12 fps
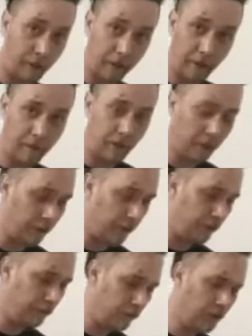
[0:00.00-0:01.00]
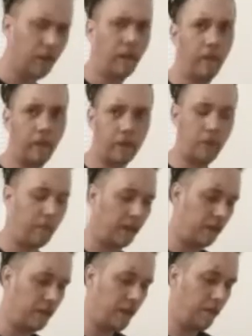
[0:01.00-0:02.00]
You live and you learn. Unless you're
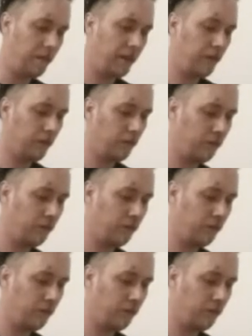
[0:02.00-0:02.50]
Bill and Debbie.